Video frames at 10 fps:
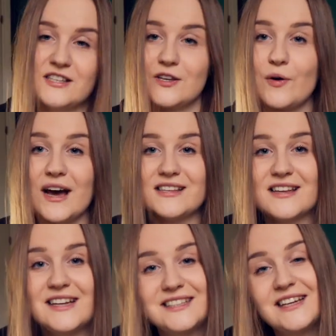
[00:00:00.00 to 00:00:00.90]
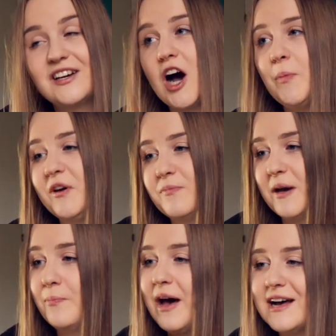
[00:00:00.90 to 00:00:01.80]
So I sent in a copy of my
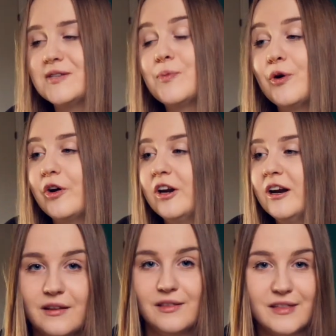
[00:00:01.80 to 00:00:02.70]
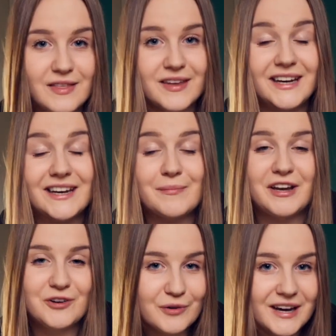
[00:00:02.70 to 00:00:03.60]
passport. Then they needed my
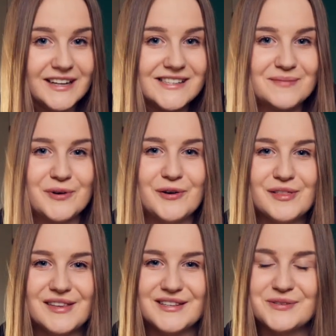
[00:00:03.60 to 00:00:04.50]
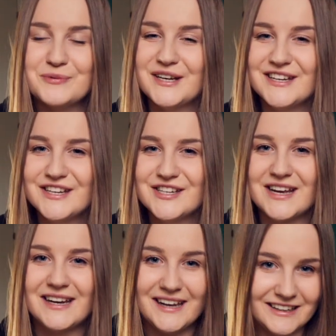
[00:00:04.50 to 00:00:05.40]
grades in both Swedish
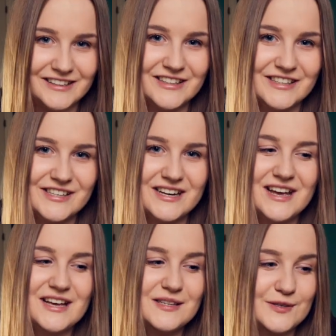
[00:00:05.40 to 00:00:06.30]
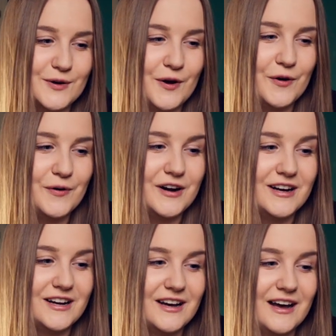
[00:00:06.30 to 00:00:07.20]
and English. So
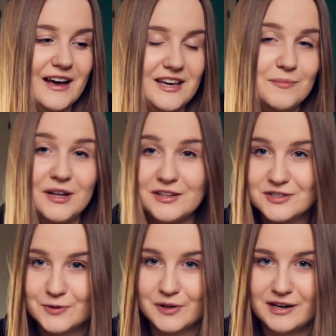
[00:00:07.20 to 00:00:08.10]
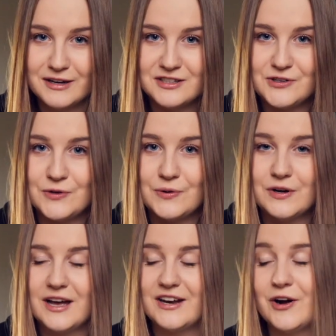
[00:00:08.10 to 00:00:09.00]
I emailed the school I went
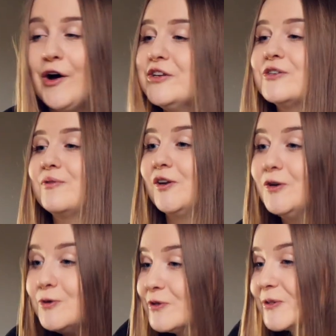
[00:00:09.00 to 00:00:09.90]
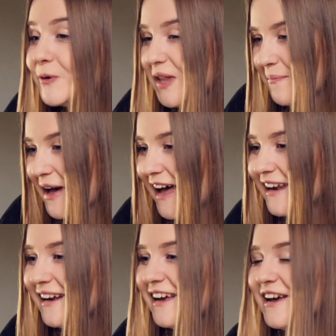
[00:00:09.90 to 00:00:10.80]
to, and also the new school I'm at,
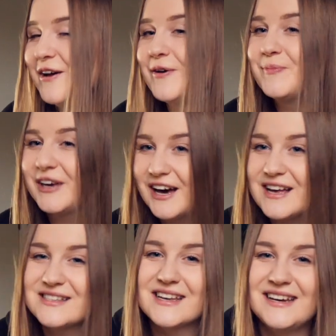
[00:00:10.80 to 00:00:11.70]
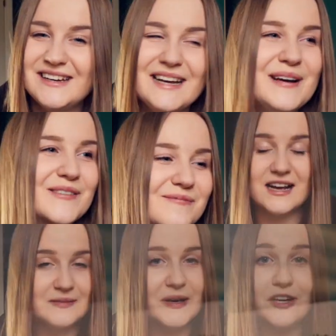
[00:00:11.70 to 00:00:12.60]
because as